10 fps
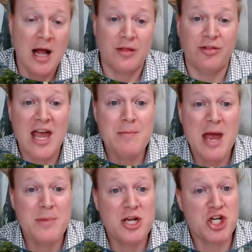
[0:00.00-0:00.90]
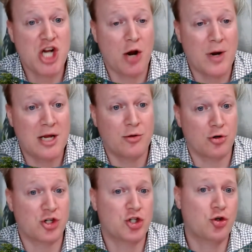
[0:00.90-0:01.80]
They may be sharing their
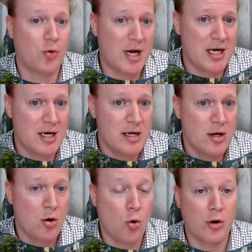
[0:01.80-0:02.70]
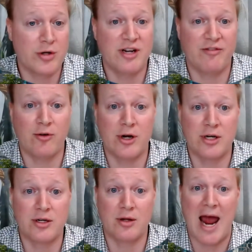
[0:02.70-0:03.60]
screen or different
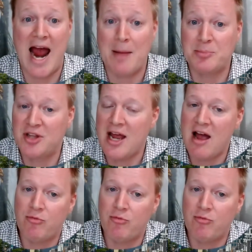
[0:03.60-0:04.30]
apps they have